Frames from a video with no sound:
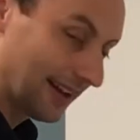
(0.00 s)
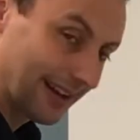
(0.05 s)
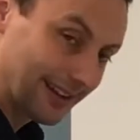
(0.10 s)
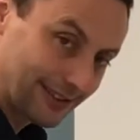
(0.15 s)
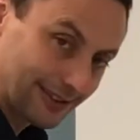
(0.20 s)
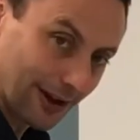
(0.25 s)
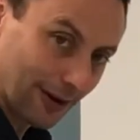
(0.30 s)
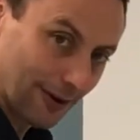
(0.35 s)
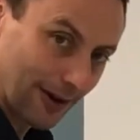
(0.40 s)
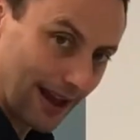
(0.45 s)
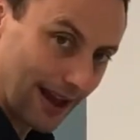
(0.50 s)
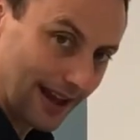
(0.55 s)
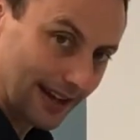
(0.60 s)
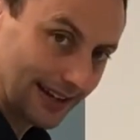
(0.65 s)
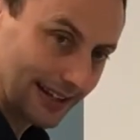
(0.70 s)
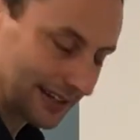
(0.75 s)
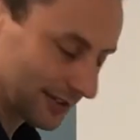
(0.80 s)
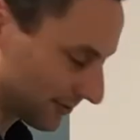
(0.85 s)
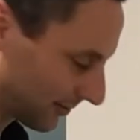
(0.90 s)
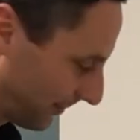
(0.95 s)
no air
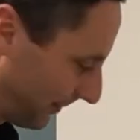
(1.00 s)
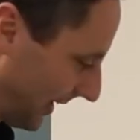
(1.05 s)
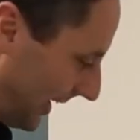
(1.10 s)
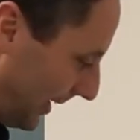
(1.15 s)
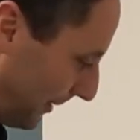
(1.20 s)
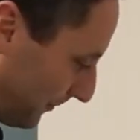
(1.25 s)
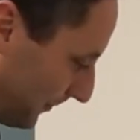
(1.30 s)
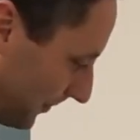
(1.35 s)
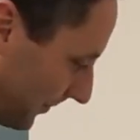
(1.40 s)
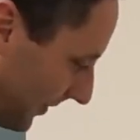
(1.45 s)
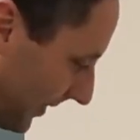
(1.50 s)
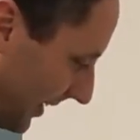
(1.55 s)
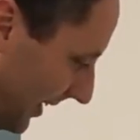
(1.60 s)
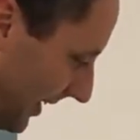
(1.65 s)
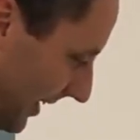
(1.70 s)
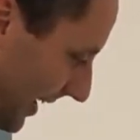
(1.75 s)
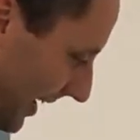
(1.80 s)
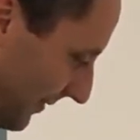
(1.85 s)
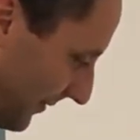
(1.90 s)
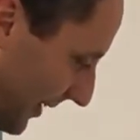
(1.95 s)
leak from that.
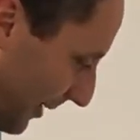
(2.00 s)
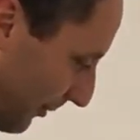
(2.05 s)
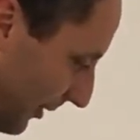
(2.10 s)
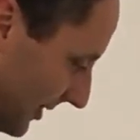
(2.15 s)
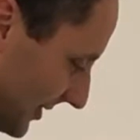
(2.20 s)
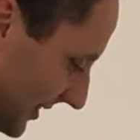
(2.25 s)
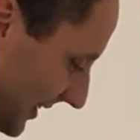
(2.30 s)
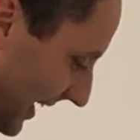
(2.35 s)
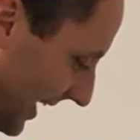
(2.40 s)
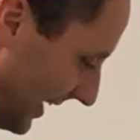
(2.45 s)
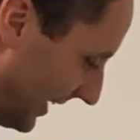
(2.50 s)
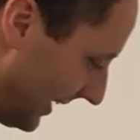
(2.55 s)
If there was an air